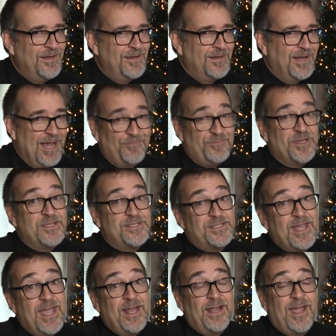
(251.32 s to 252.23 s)
Captain
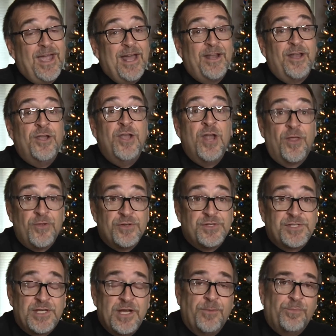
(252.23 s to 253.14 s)
Santa had another
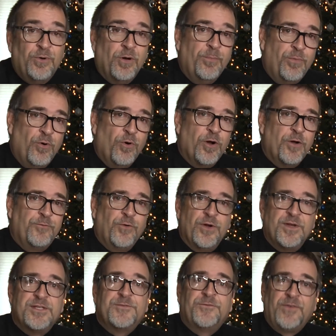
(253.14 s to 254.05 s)
skipper aboard
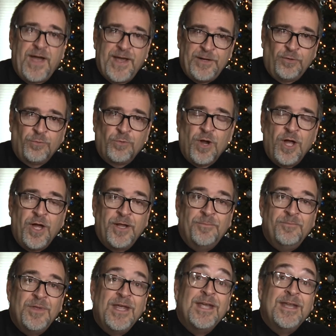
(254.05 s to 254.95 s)
for his final run
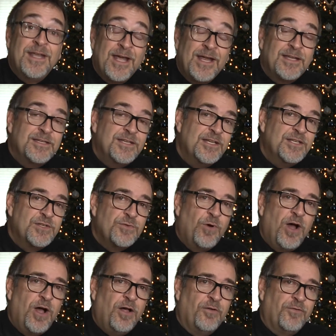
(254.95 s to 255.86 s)
in
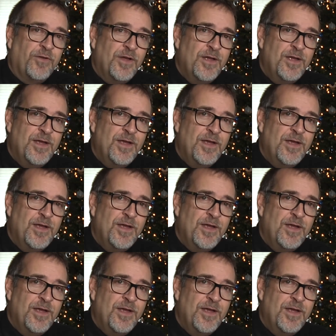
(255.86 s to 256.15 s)
1912.